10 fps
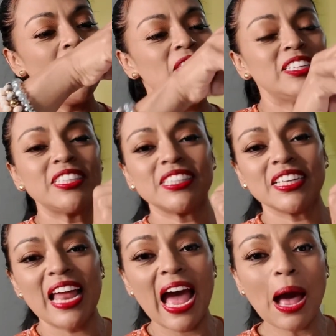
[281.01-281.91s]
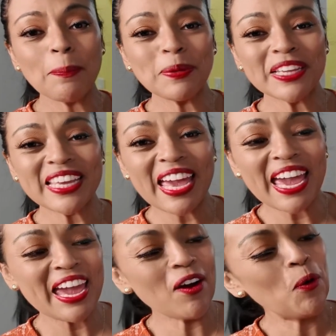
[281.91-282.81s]
This is an
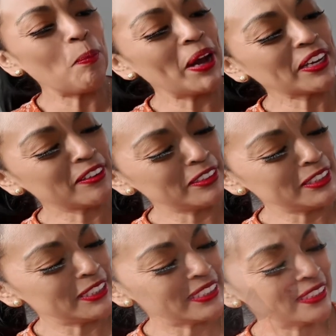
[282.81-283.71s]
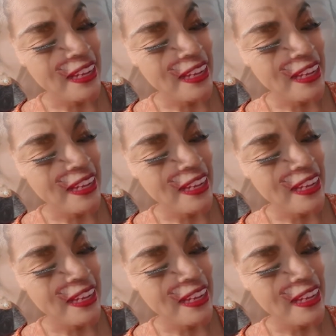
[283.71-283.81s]
applique. Oh my goodness.